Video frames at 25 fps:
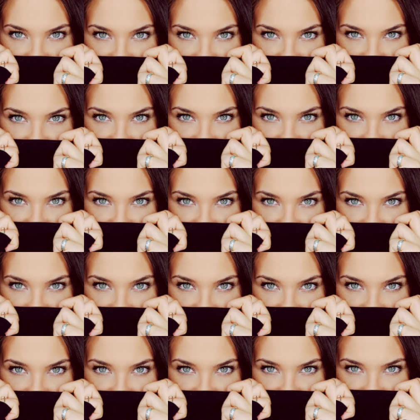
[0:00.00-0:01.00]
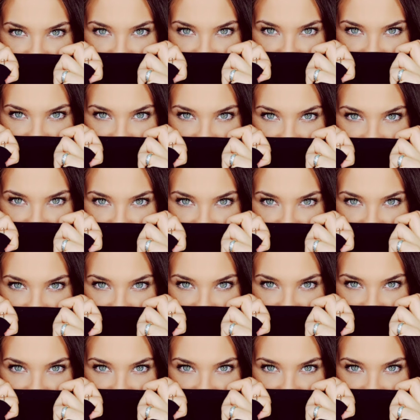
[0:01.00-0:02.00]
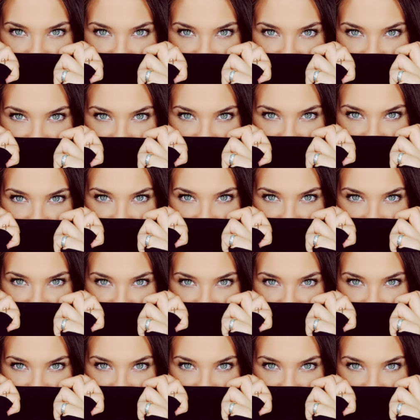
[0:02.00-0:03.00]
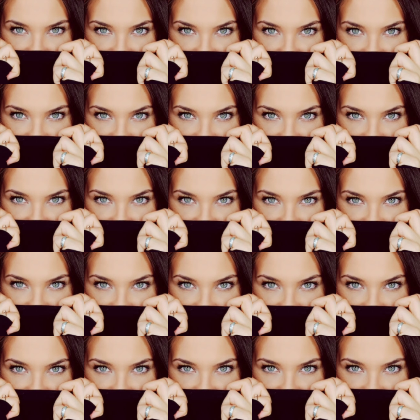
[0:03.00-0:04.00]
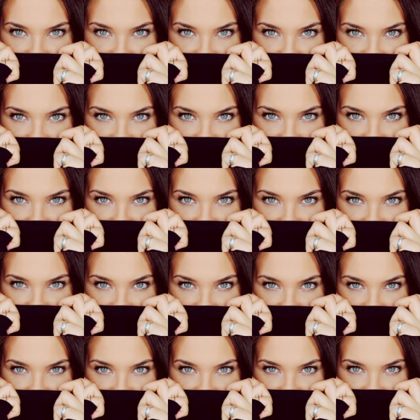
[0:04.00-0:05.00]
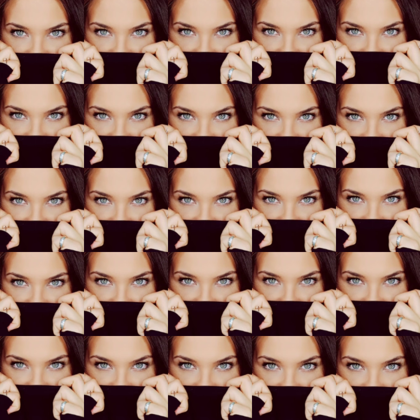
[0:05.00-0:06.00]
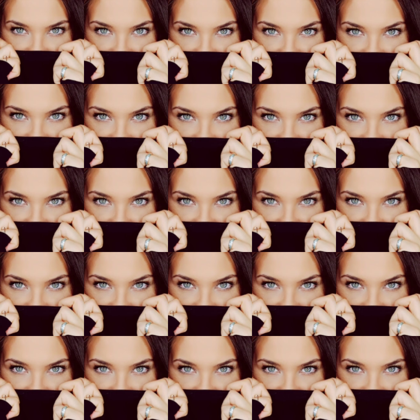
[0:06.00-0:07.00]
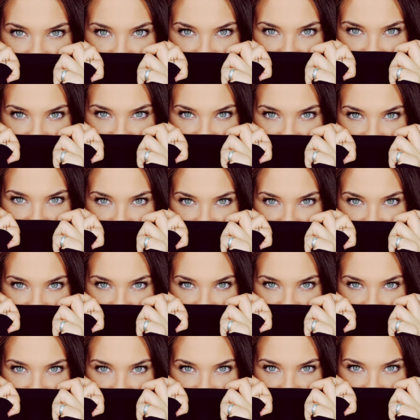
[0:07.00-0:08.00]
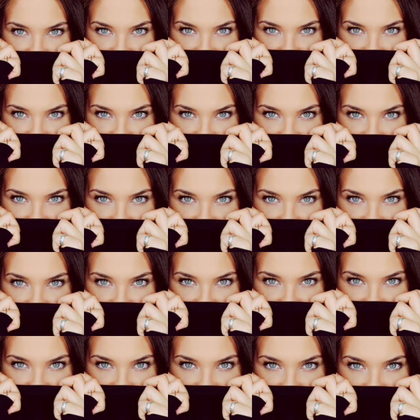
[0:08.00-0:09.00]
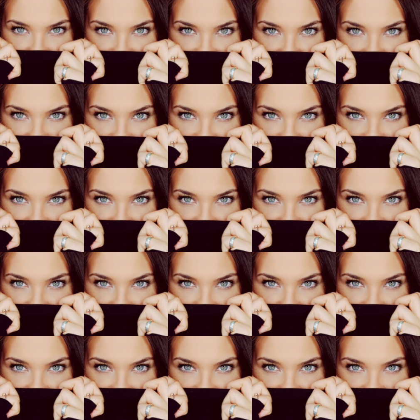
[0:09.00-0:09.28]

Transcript: But also know that your family members on the other side, they're watching you. Whoever